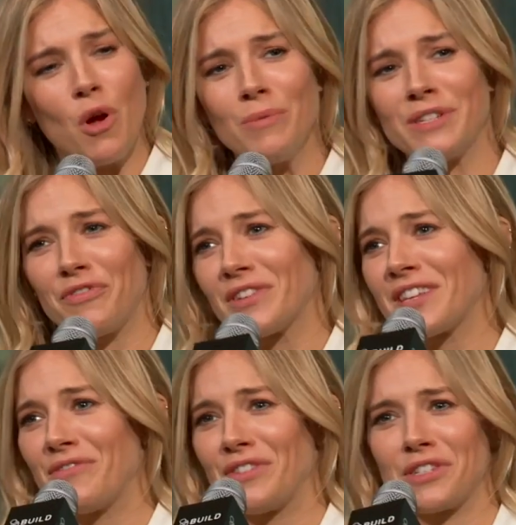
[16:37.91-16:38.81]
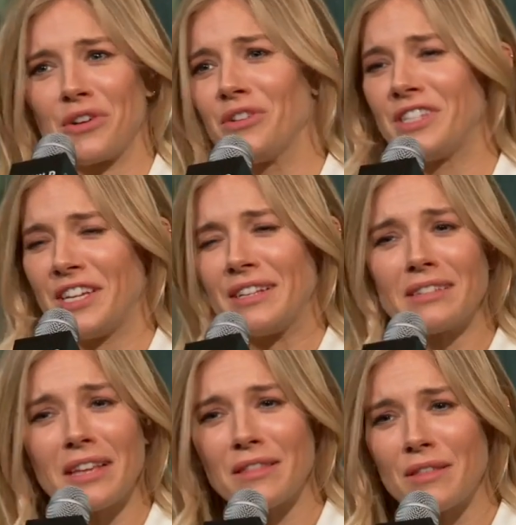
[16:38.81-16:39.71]
In moments, it feels like Visconti.
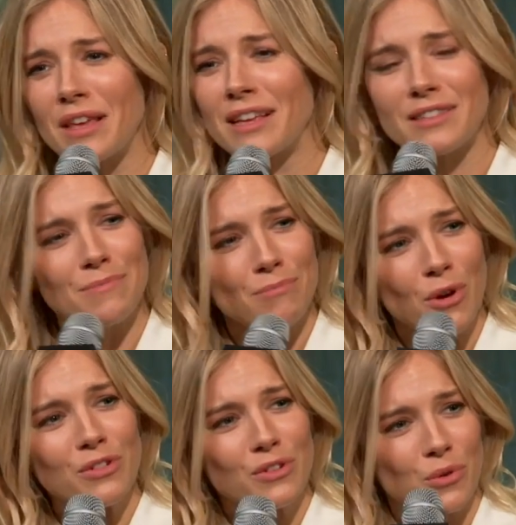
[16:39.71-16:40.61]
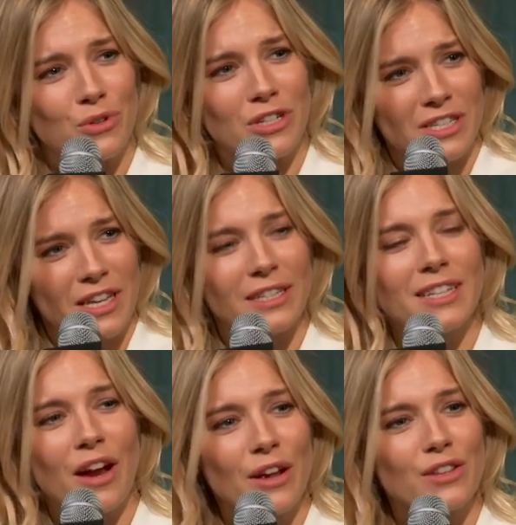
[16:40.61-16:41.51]
It's the most gorgeous thing.
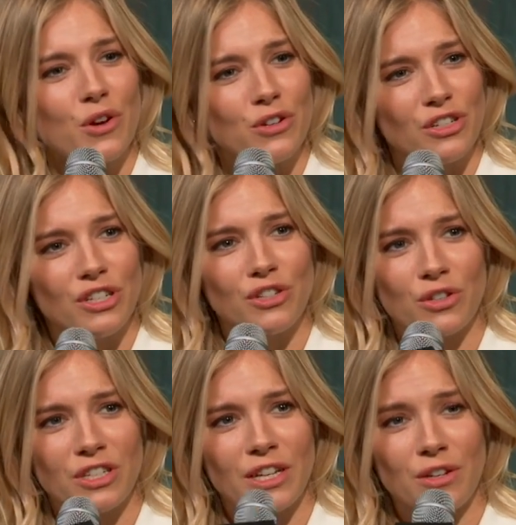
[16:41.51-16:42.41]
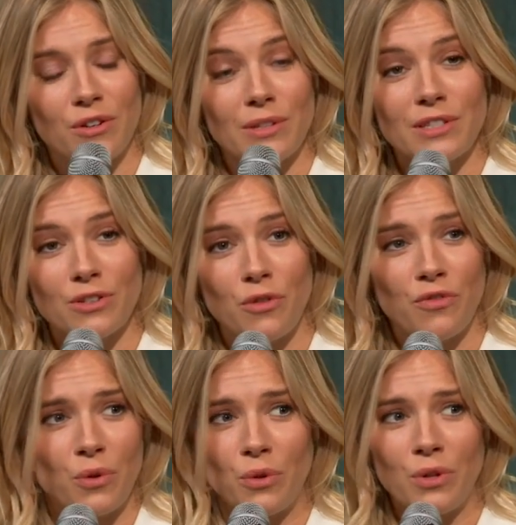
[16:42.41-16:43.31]
Darius Khondji shot it, who is no
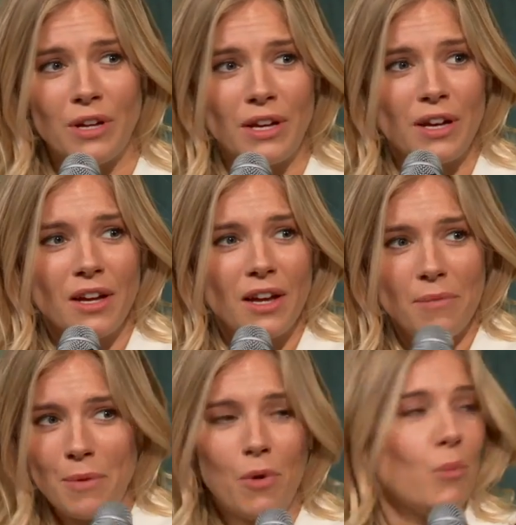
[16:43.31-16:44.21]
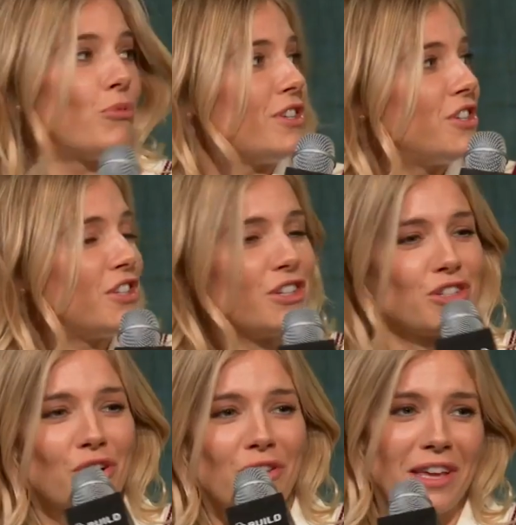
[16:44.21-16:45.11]
fool. I mean, Bob Richardson
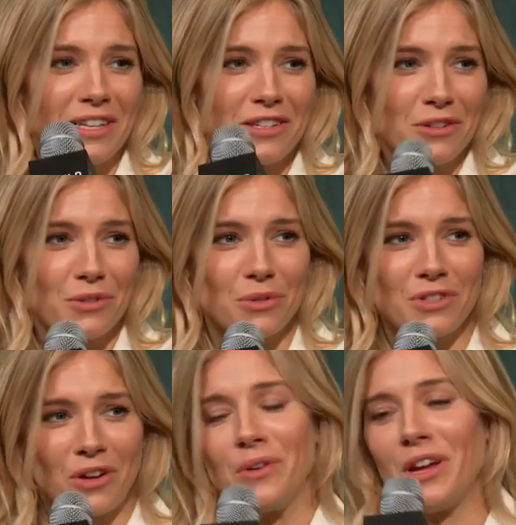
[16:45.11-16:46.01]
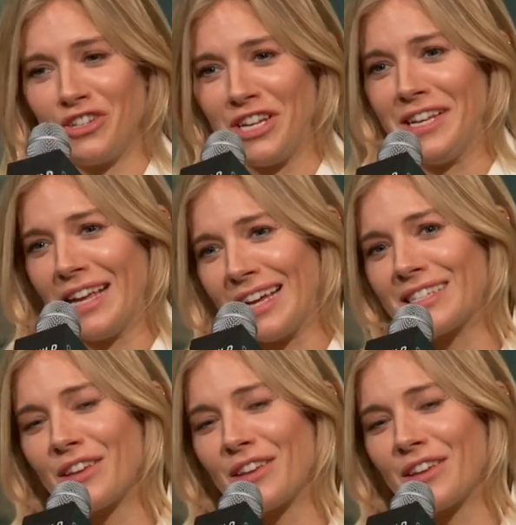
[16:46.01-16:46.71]
shot this, who's also a genius.